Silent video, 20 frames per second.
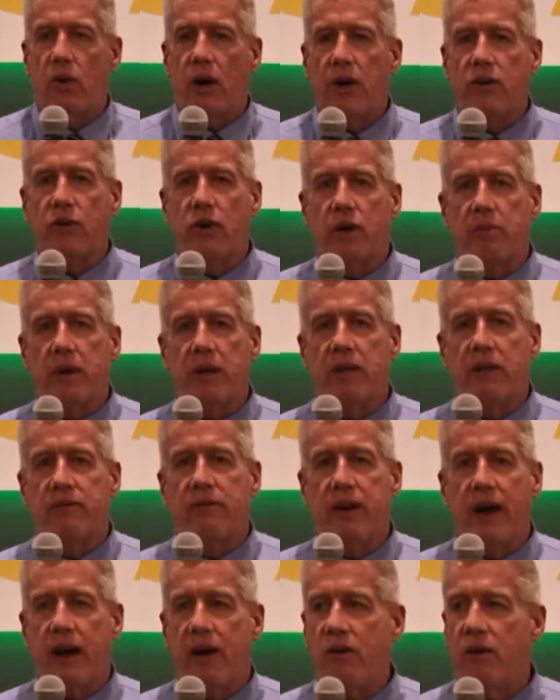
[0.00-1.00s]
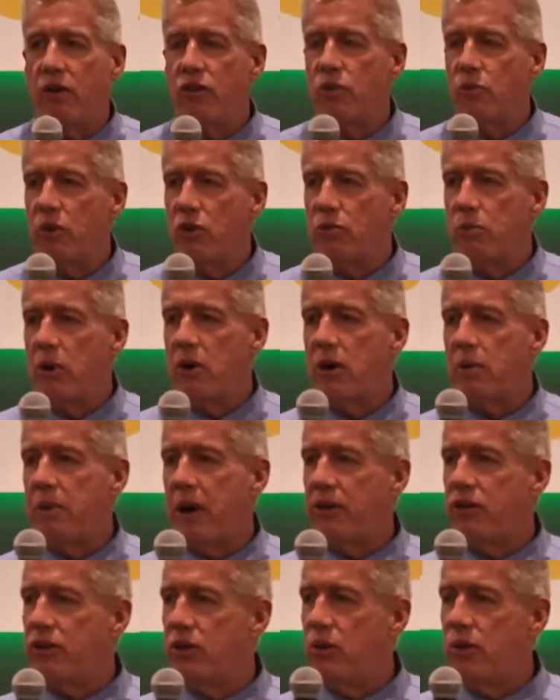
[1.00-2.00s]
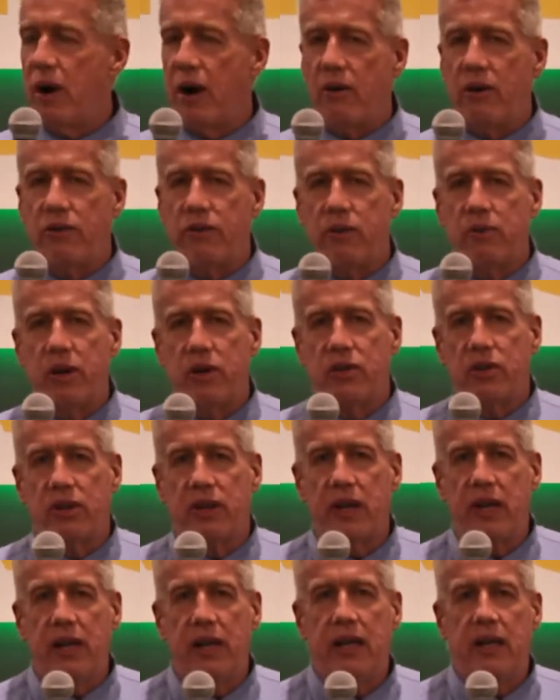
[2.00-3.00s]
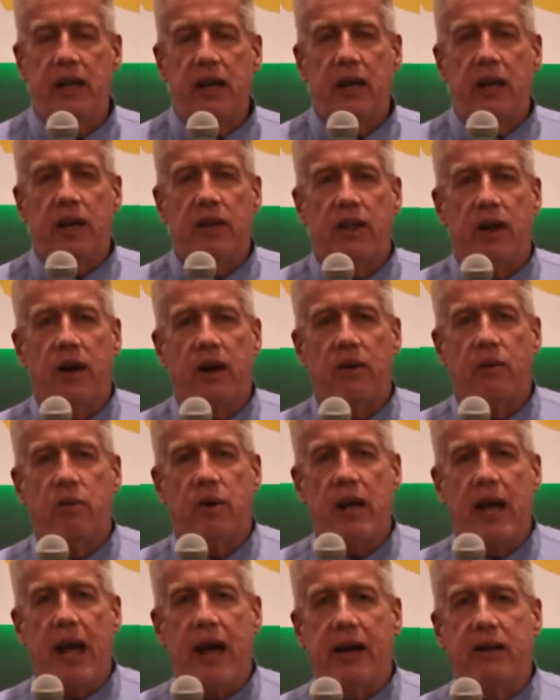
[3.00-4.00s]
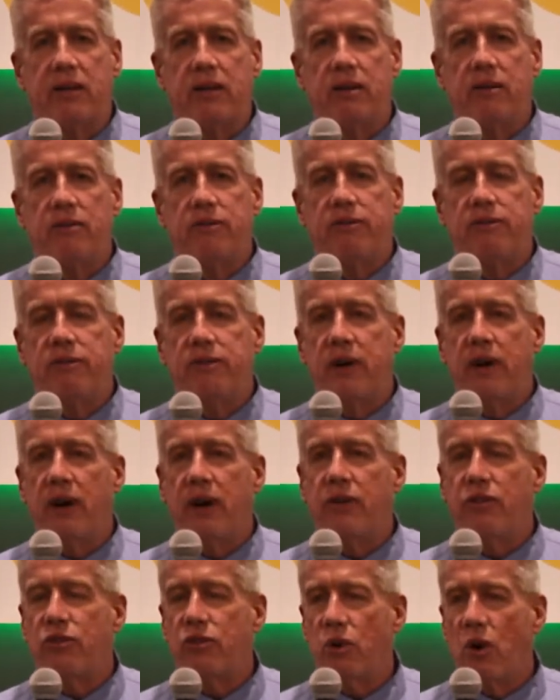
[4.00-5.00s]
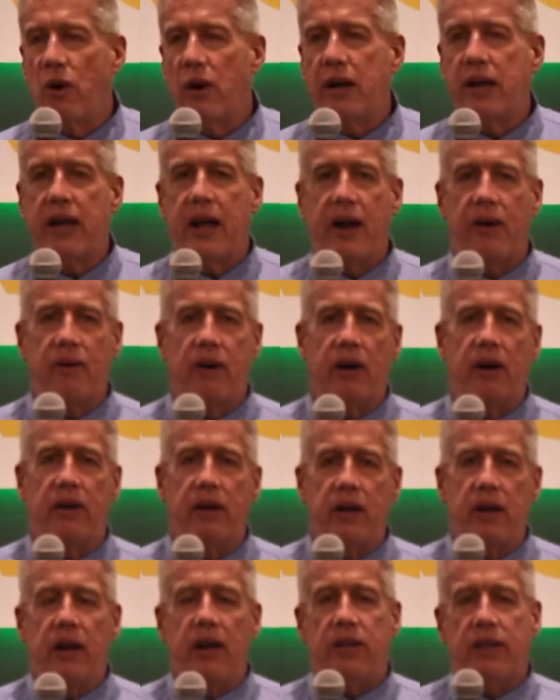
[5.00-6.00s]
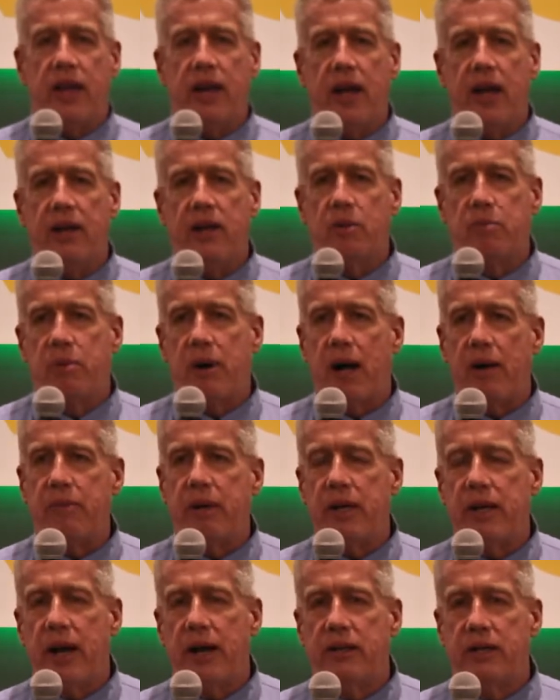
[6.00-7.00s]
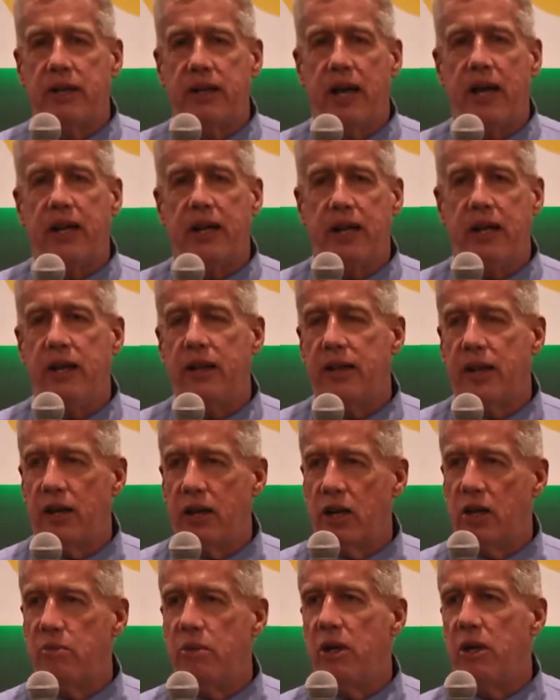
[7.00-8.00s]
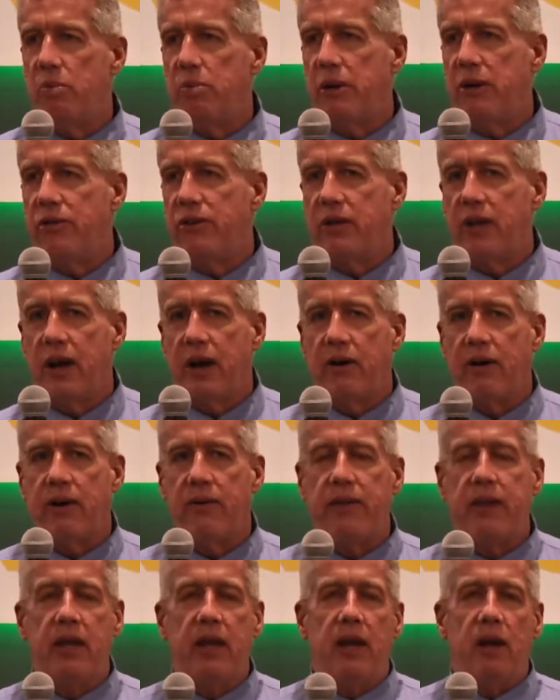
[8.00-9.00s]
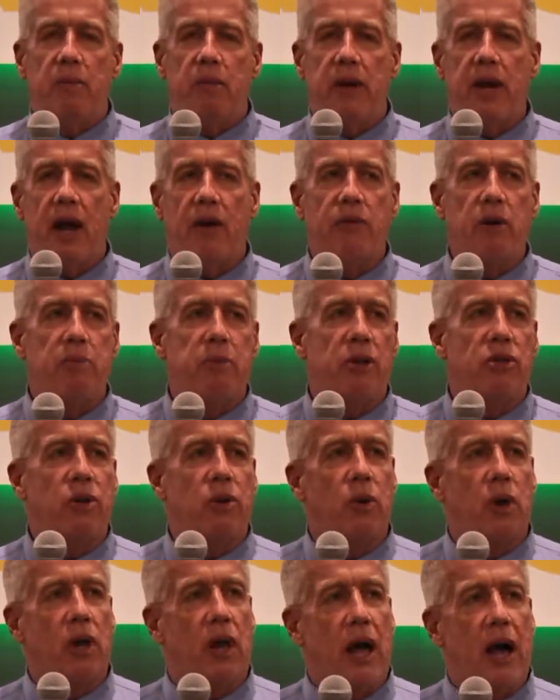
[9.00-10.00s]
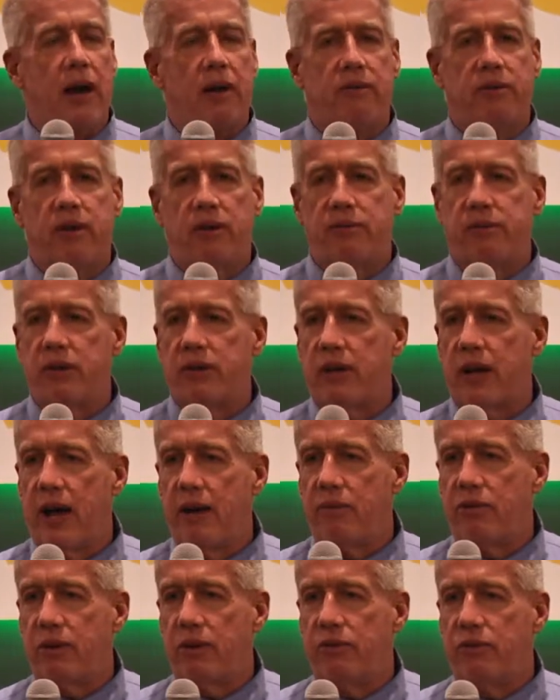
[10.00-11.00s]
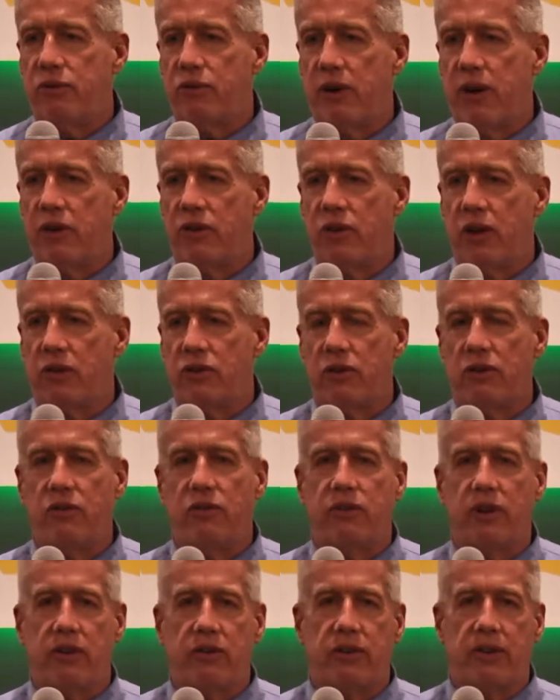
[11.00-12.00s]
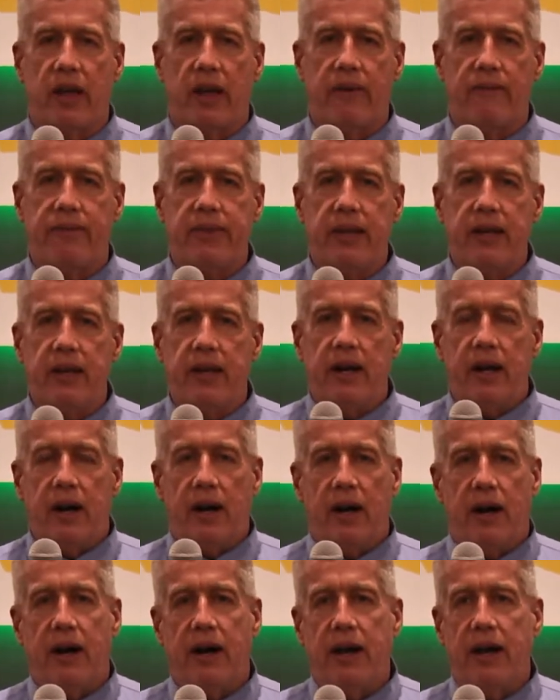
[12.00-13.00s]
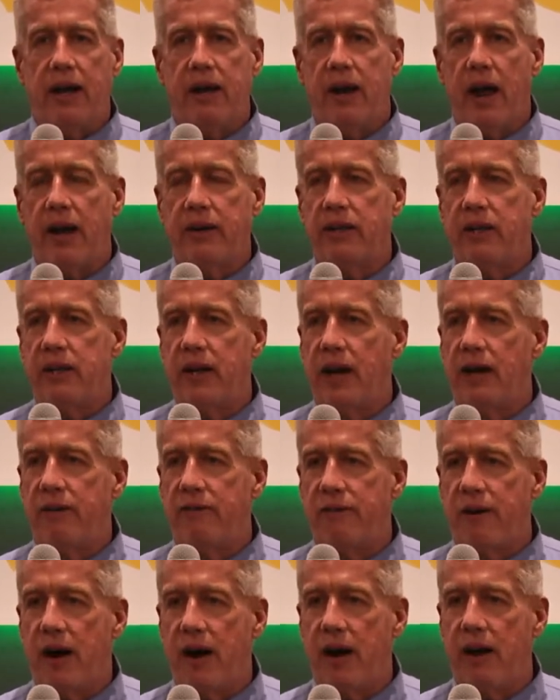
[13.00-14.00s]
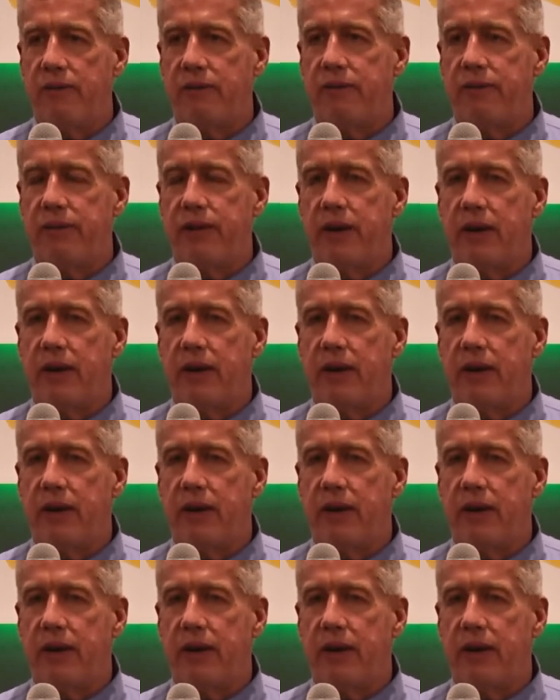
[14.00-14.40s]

I talked about different eras. We spoke about two eras originally: the reactive, historic era that ended probably in 1980, and the community policing era. But now we've been through a lot of different types of transitions since then. In 1995,